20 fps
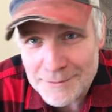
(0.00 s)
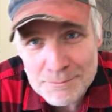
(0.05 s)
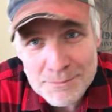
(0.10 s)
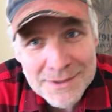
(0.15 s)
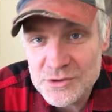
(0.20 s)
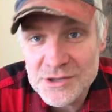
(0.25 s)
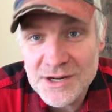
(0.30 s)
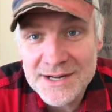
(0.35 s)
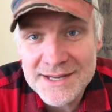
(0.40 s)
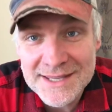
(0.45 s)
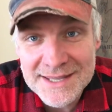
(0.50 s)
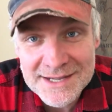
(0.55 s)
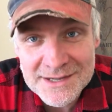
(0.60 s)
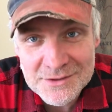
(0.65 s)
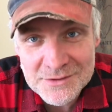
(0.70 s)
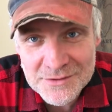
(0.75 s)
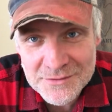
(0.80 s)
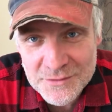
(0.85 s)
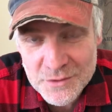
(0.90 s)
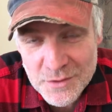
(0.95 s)
We try to get
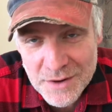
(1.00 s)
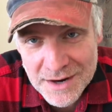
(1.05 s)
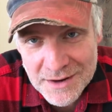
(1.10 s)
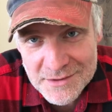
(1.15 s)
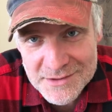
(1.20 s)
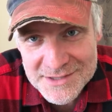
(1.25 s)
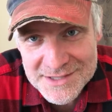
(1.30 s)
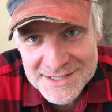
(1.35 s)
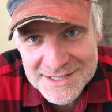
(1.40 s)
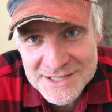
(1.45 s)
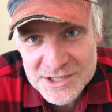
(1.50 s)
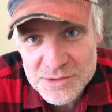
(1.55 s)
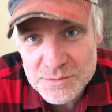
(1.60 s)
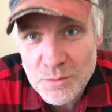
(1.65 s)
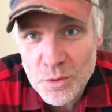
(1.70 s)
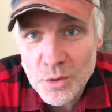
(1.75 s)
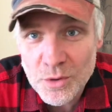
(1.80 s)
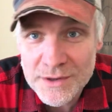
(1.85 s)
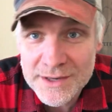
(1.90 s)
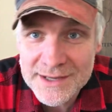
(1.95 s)
out a few hours each
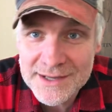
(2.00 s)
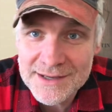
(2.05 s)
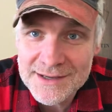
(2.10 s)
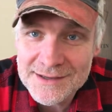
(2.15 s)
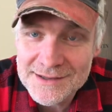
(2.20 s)
morning,